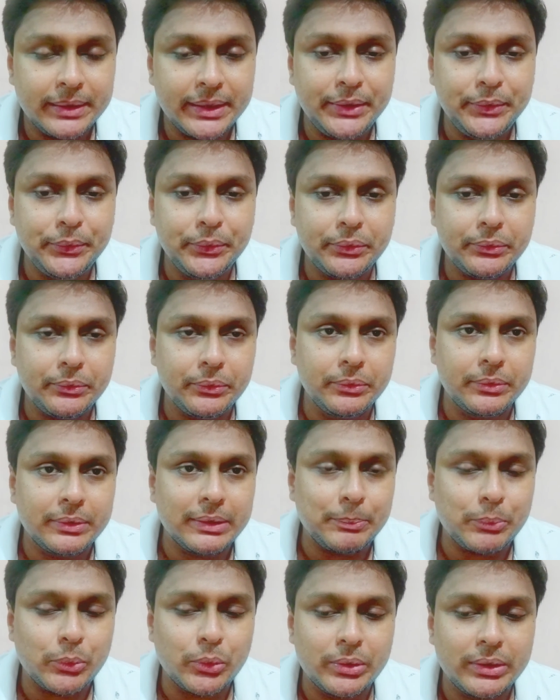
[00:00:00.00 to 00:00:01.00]
They used to
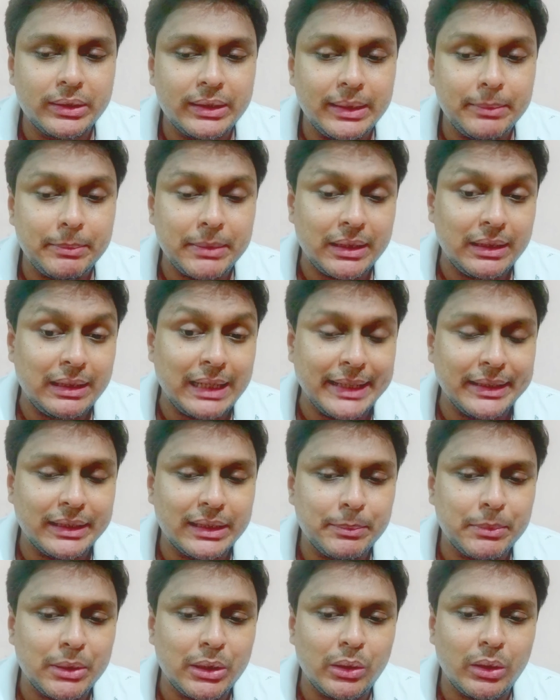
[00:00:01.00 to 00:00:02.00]
support them and
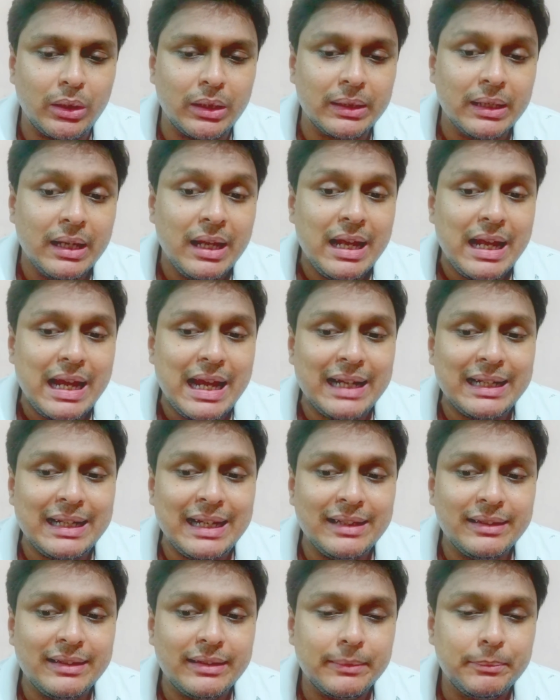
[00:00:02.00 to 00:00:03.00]
like them a lot, and
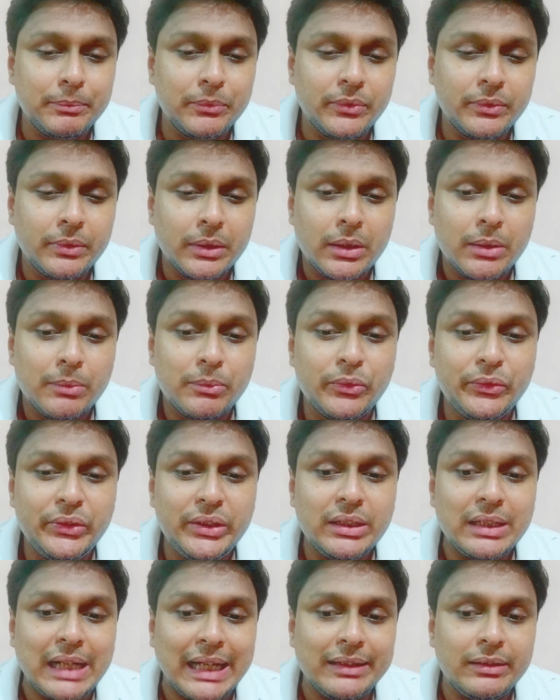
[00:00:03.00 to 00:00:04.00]
as the
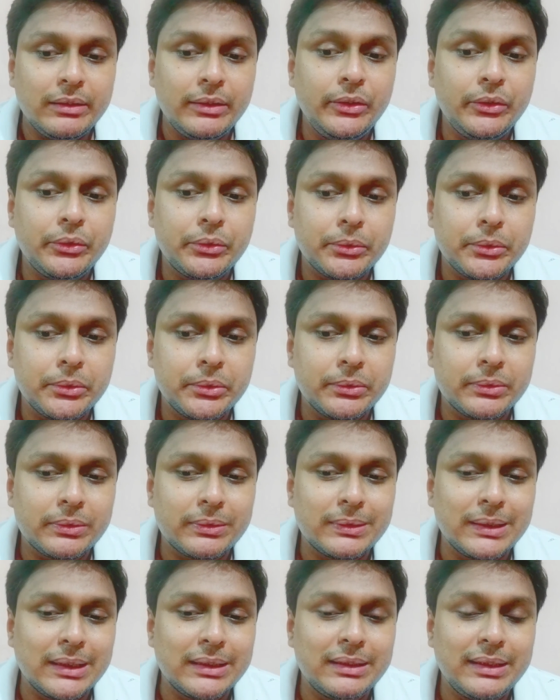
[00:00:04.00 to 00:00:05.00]
movie rightly
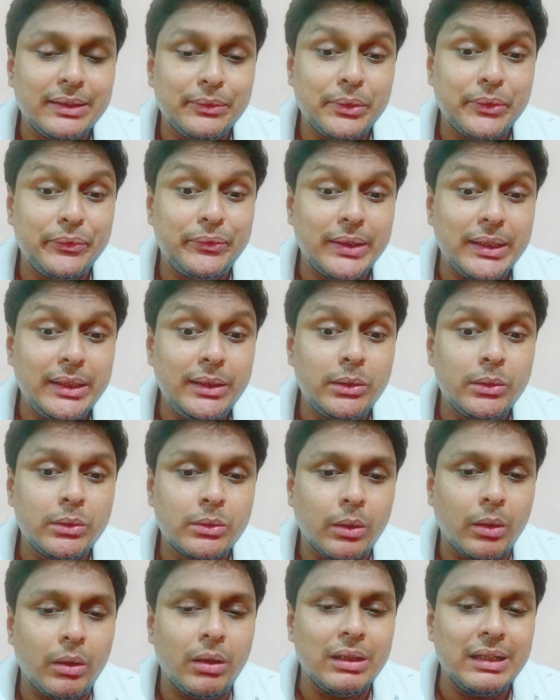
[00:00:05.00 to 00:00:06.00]
shows, that they were very
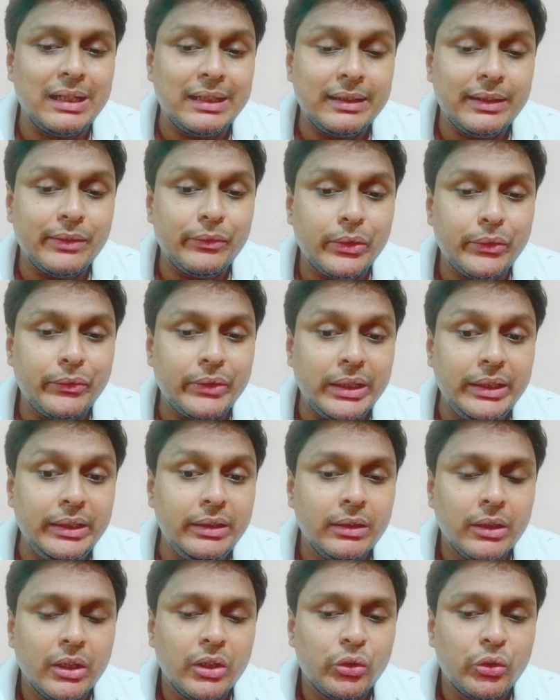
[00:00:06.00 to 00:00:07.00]
tall and they were very